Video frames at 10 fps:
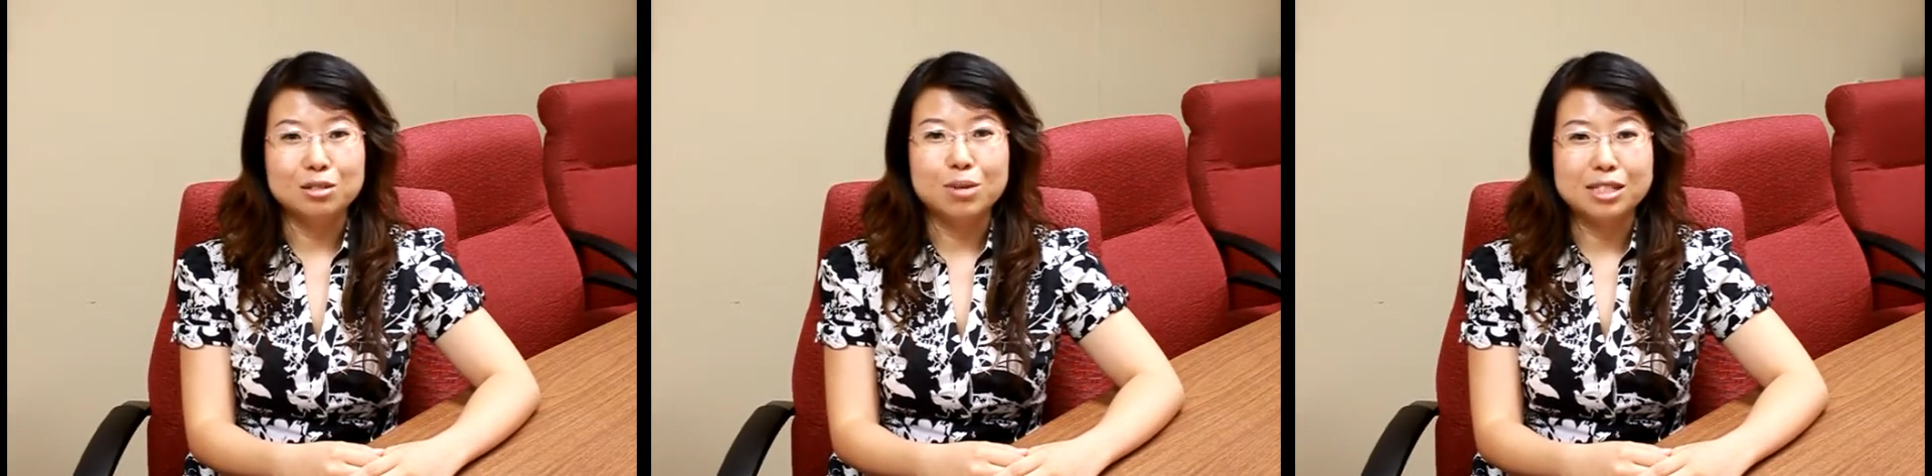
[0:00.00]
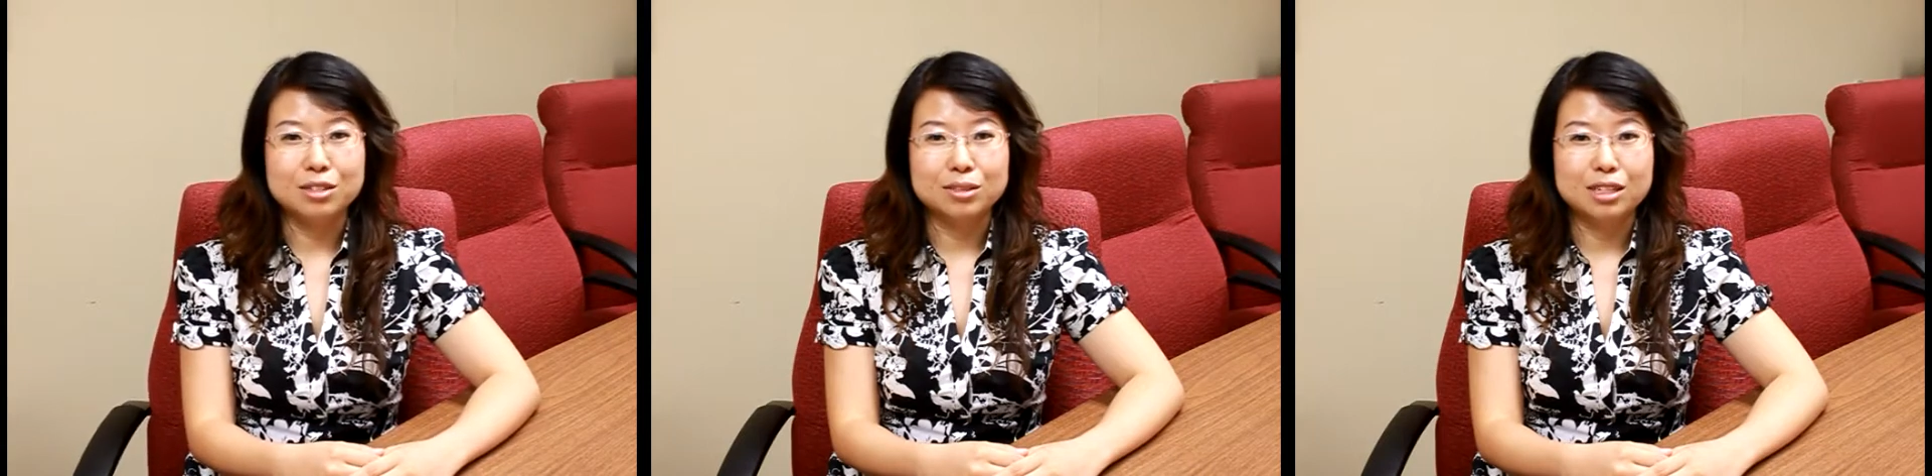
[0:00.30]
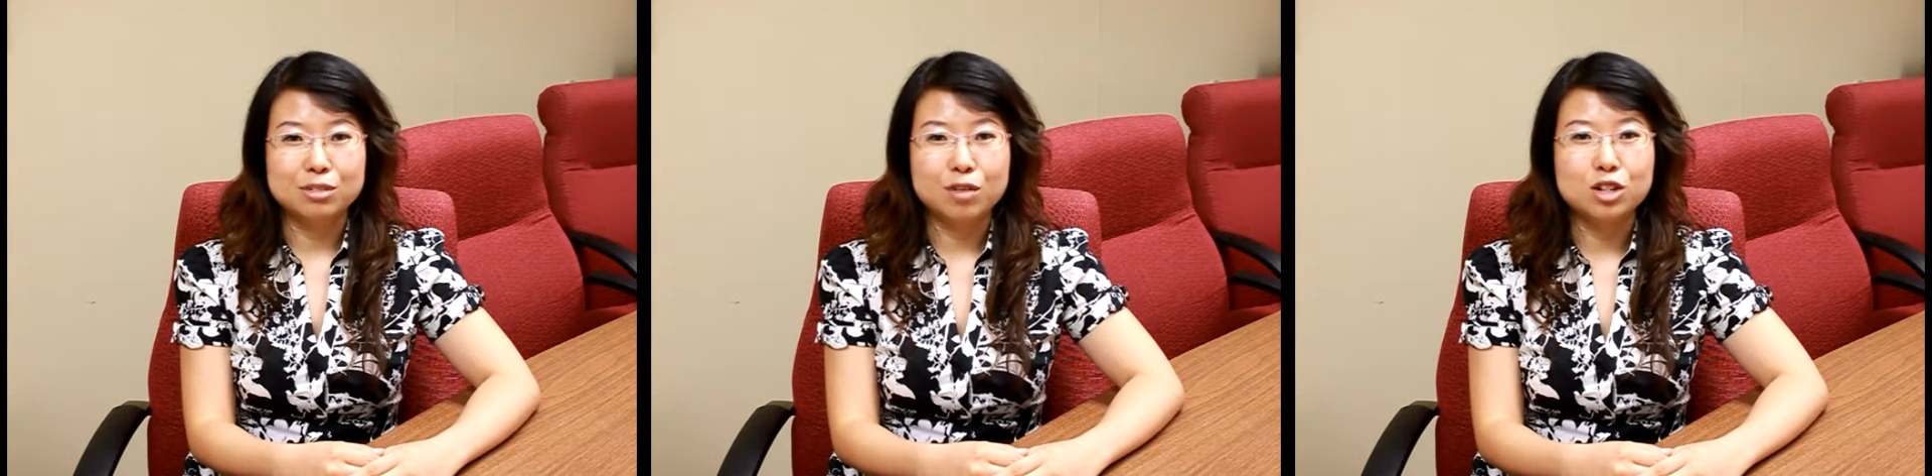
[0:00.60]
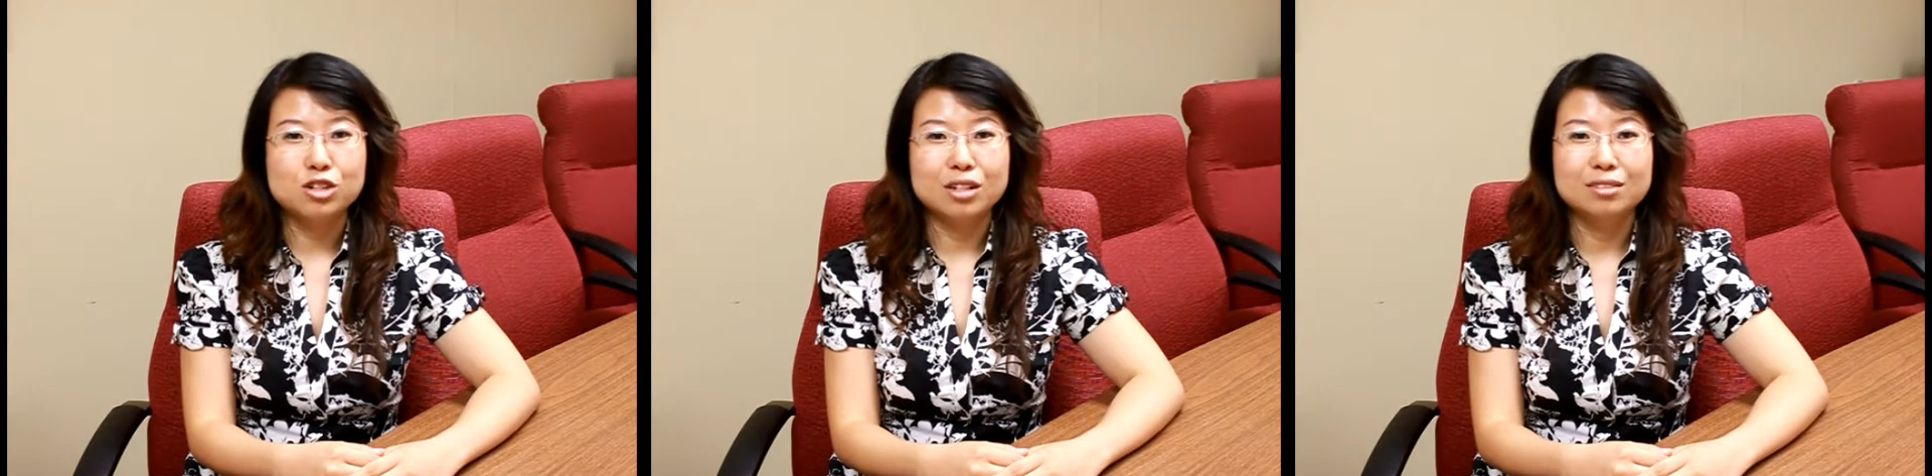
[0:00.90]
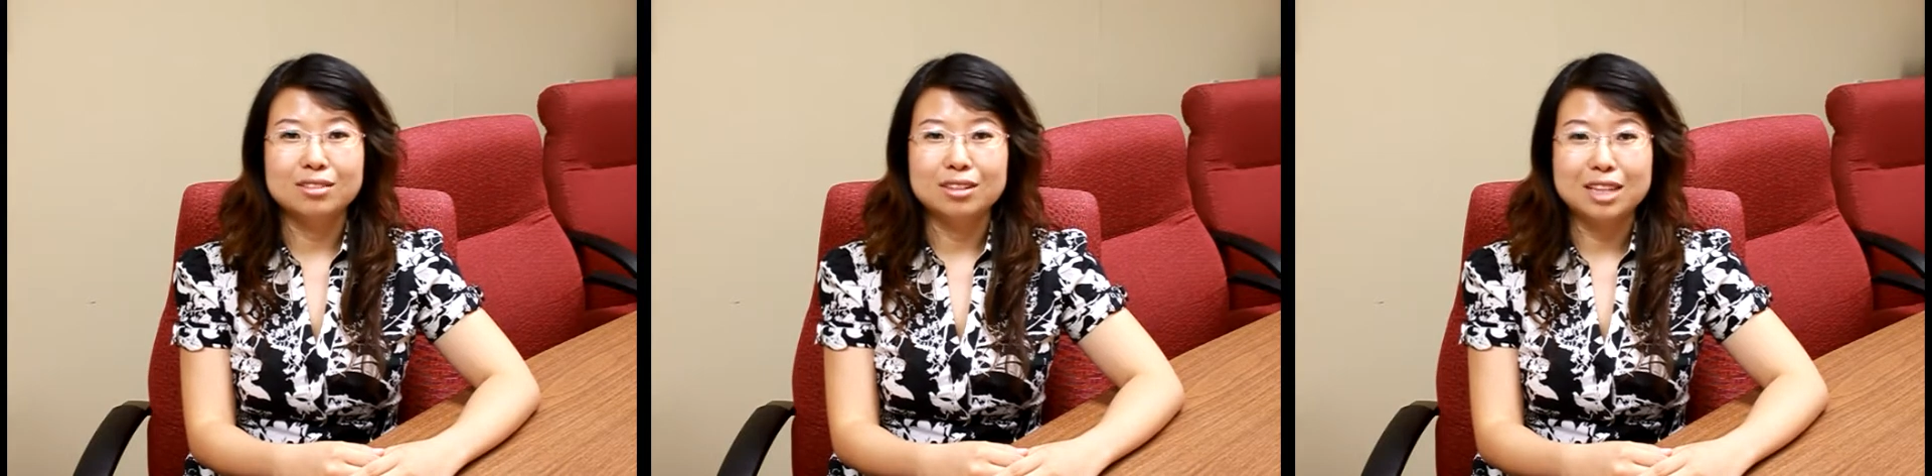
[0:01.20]
the vascular
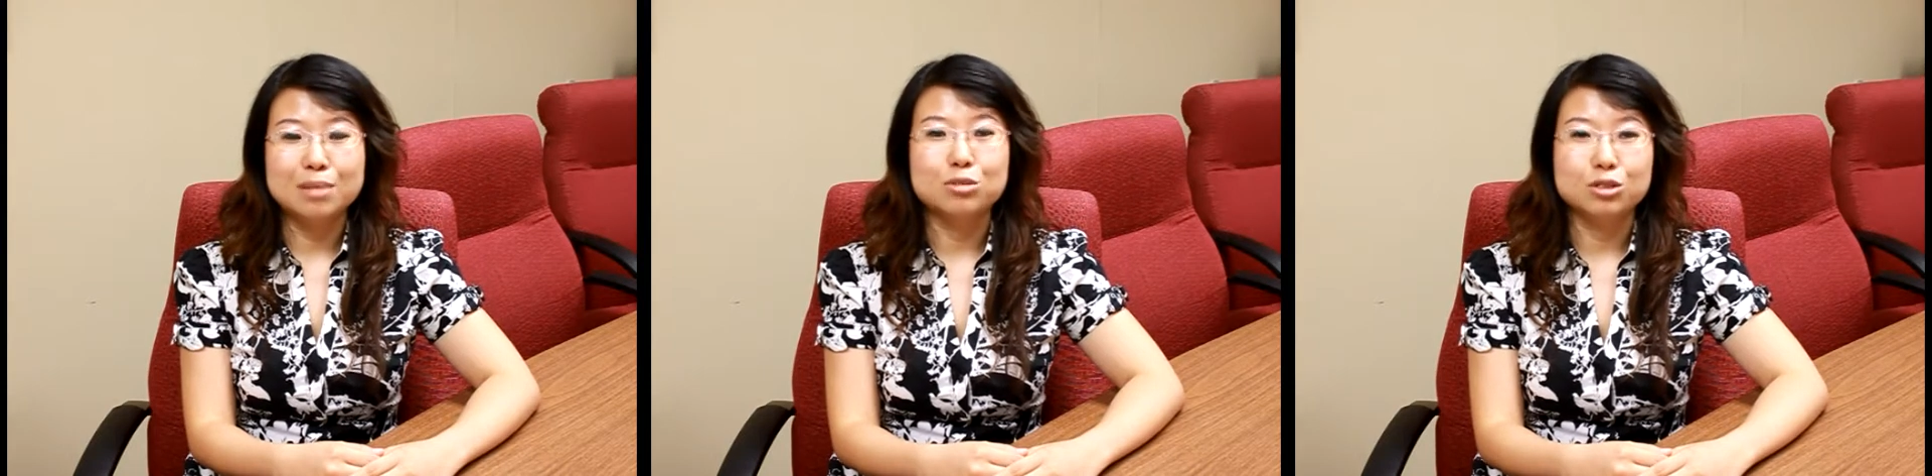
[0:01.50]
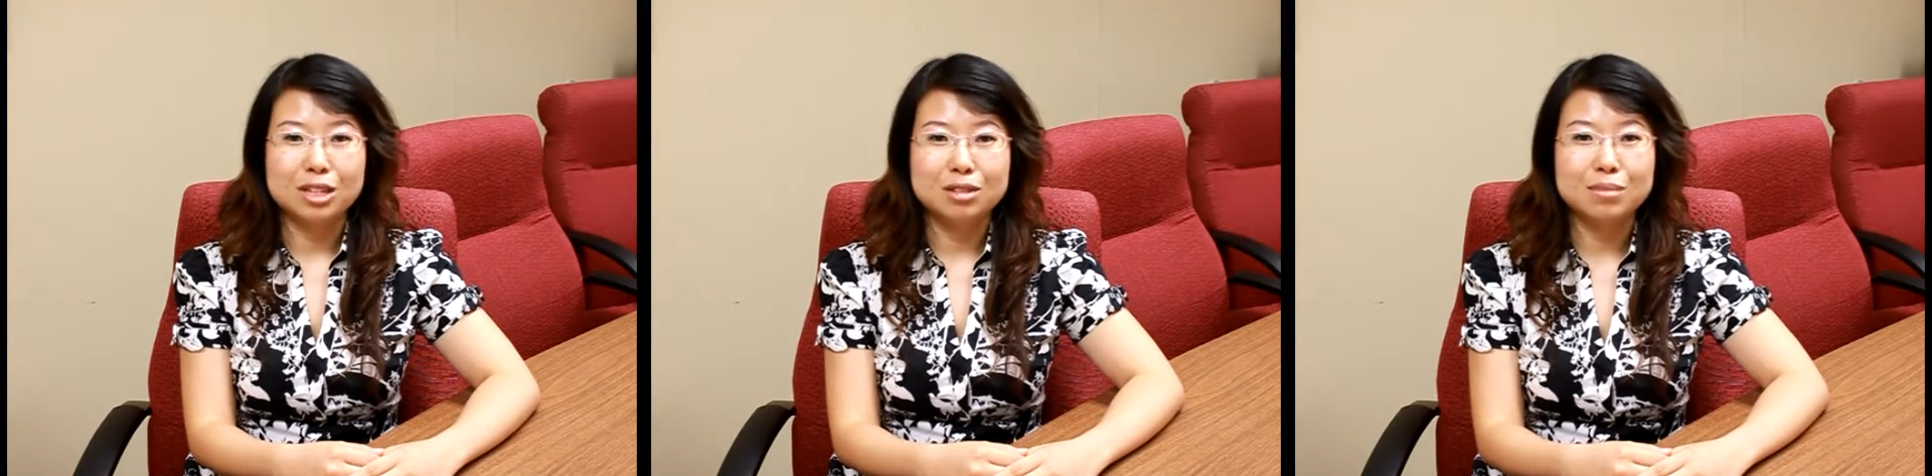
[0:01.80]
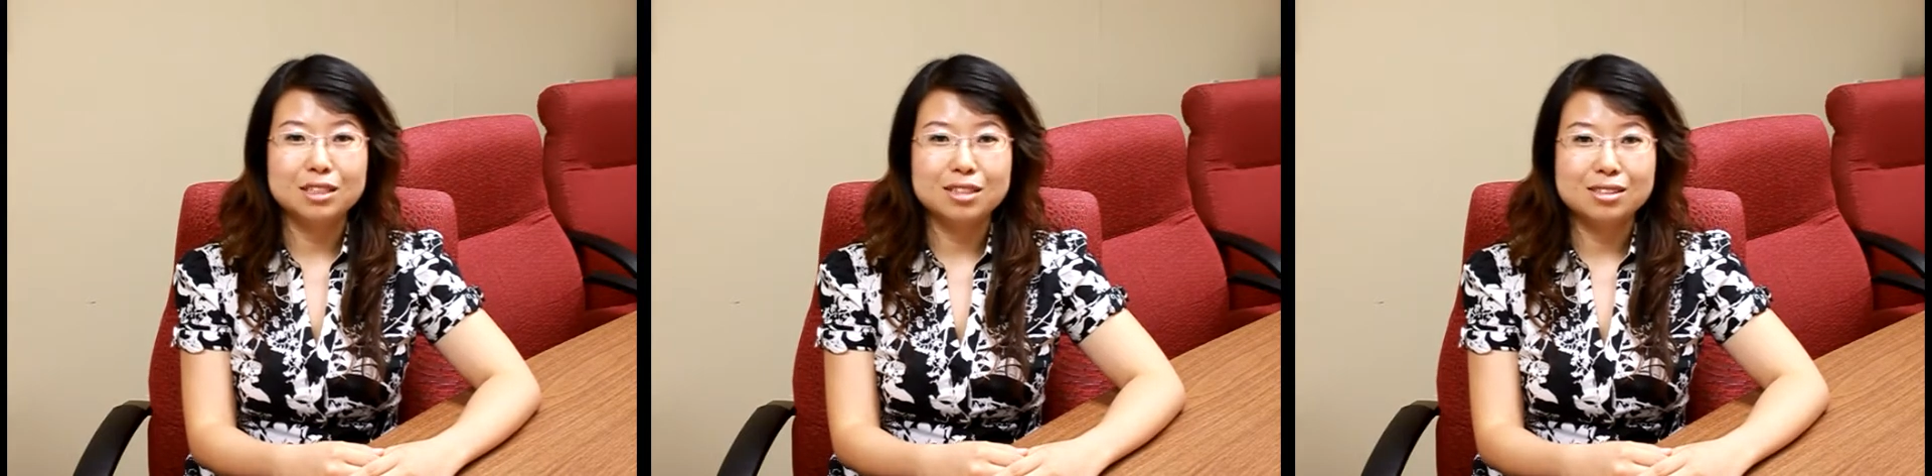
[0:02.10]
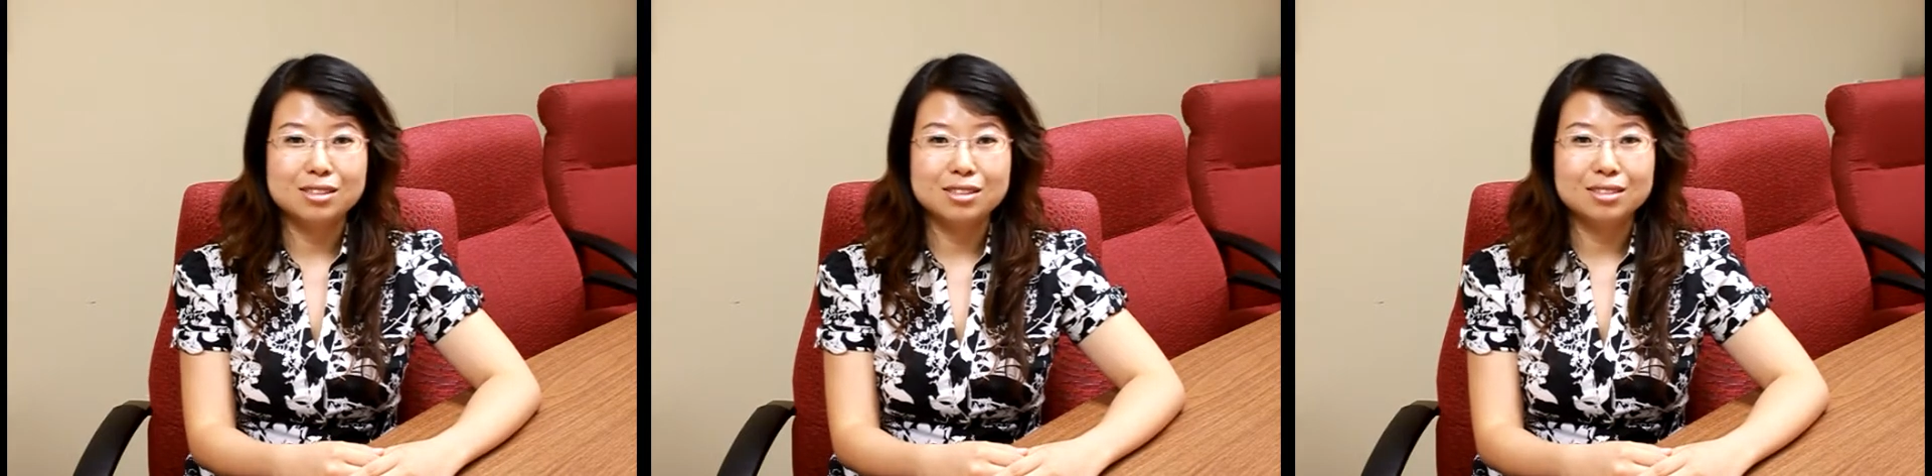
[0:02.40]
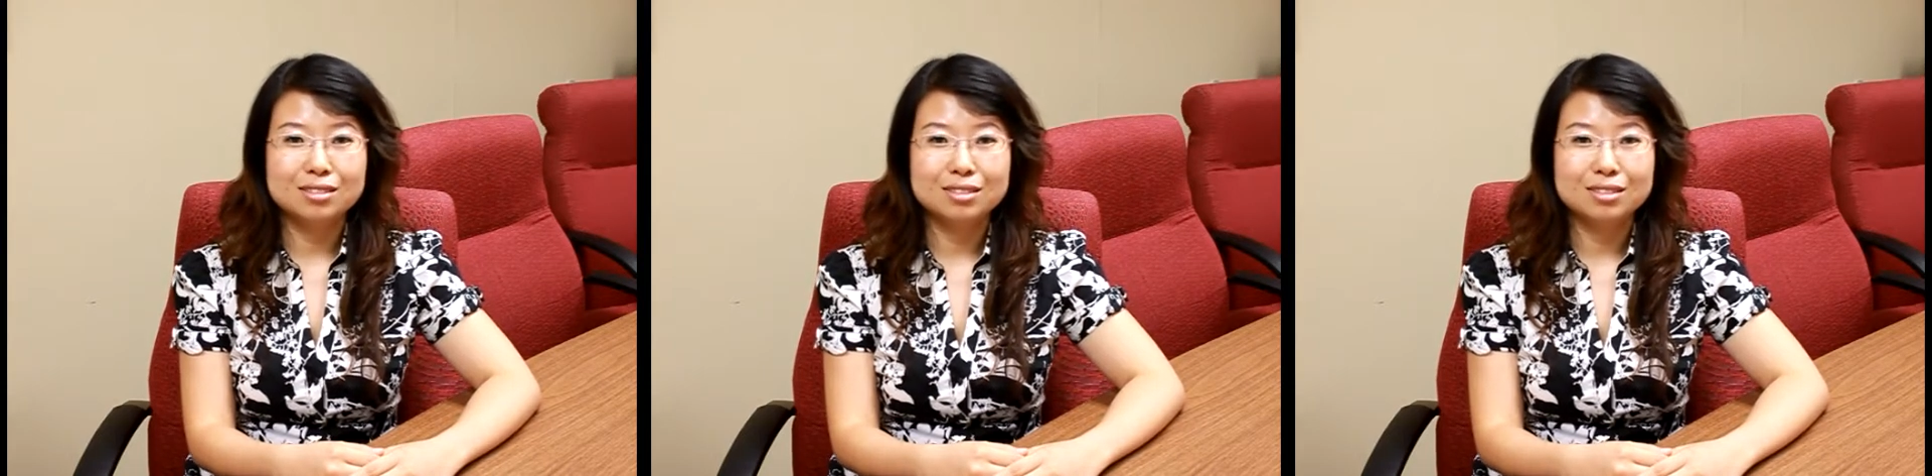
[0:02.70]
dysfunction in type 2 diabetes.